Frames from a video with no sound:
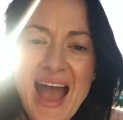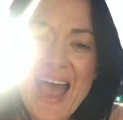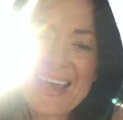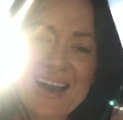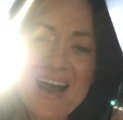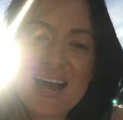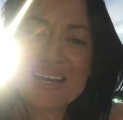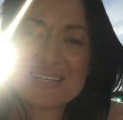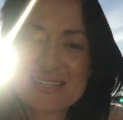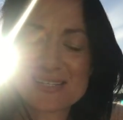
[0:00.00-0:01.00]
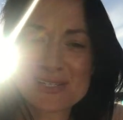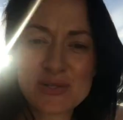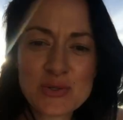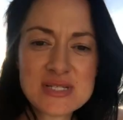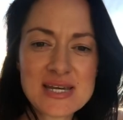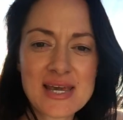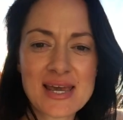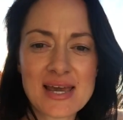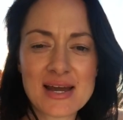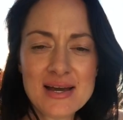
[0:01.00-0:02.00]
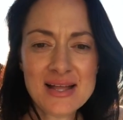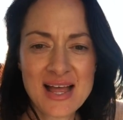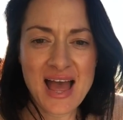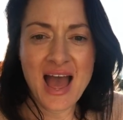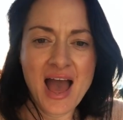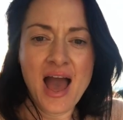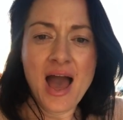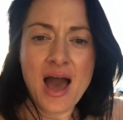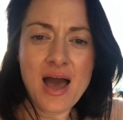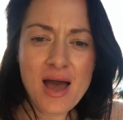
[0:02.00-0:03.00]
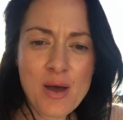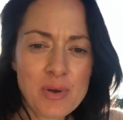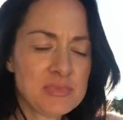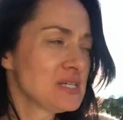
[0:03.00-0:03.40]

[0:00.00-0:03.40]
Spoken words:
Hey guys, it's Lucy here. I'm